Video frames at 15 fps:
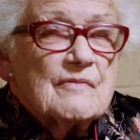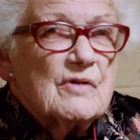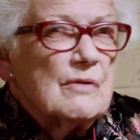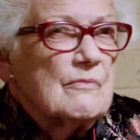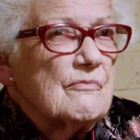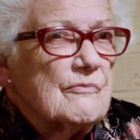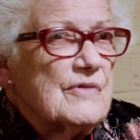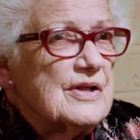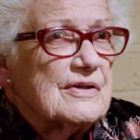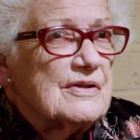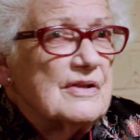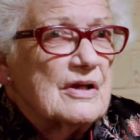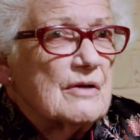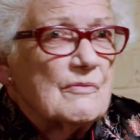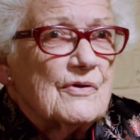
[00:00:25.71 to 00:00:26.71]
Well, we
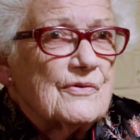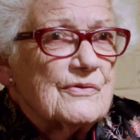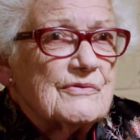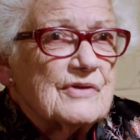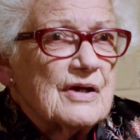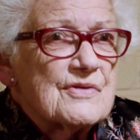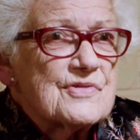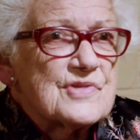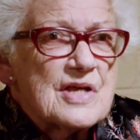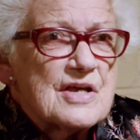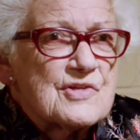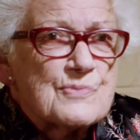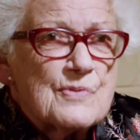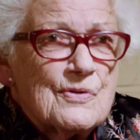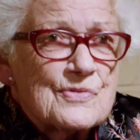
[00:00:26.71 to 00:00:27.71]
didn't know what
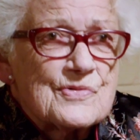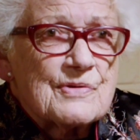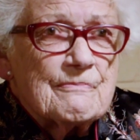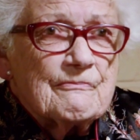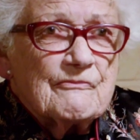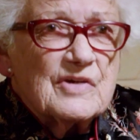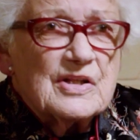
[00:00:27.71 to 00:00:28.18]
downstairs was.